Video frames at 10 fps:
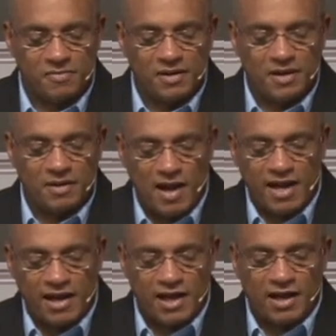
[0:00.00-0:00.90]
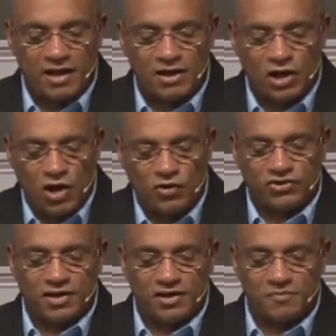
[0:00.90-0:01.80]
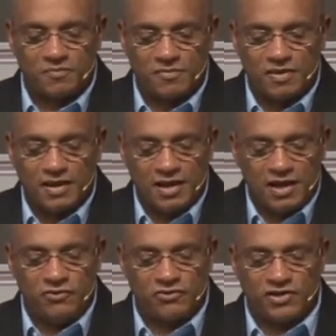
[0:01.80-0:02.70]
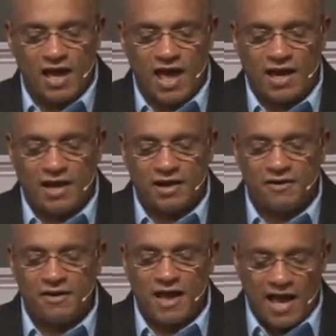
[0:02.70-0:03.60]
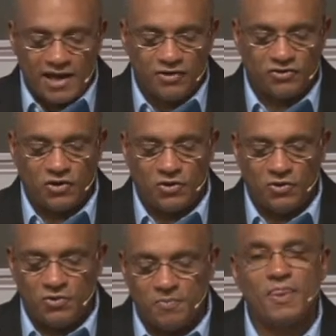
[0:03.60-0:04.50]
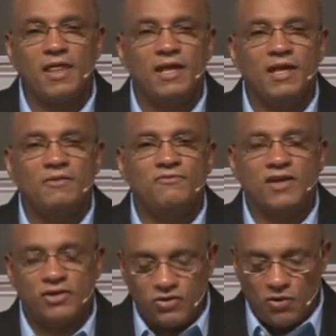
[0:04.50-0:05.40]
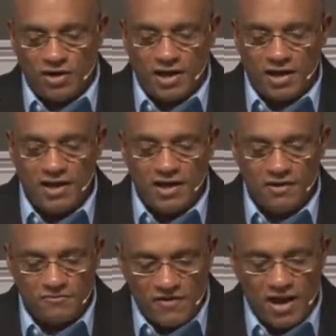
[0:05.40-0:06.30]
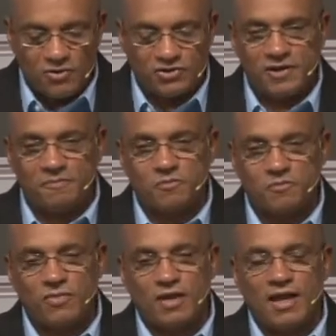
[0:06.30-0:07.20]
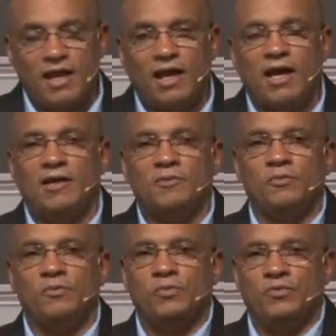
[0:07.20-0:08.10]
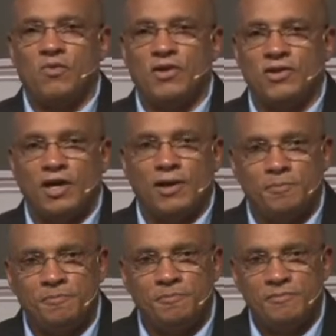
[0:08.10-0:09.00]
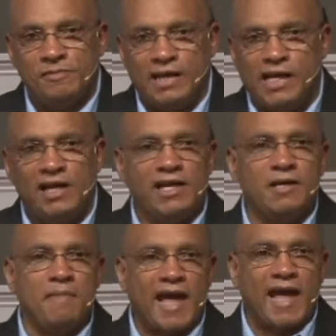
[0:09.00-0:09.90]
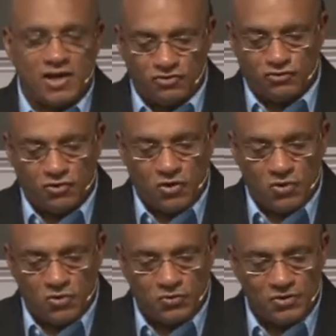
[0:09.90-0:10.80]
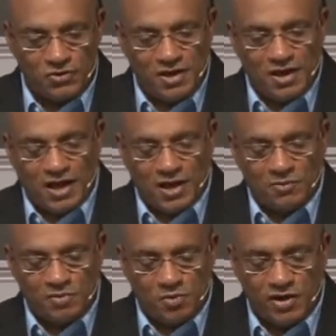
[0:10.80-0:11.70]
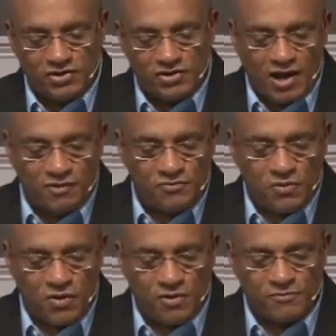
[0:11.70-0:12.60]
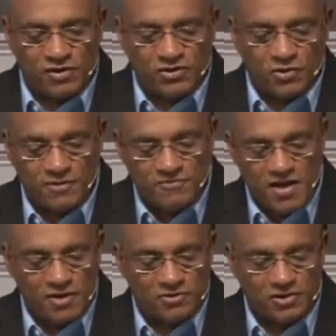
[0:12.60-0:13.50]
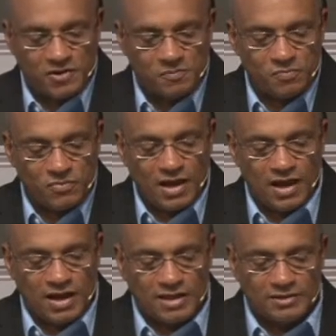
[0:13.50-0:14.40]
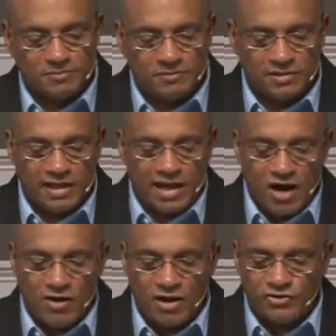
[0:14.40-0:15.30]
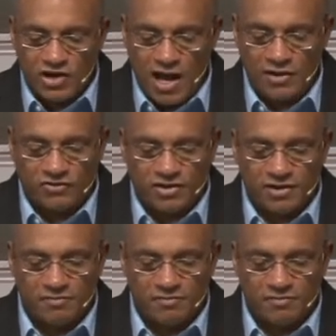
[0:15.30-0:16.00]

Maya Golston, Eastside High School. Victoria Fountain, one of the elite magnet schools. We praise God for Victoria Fountain. Liera Johnson,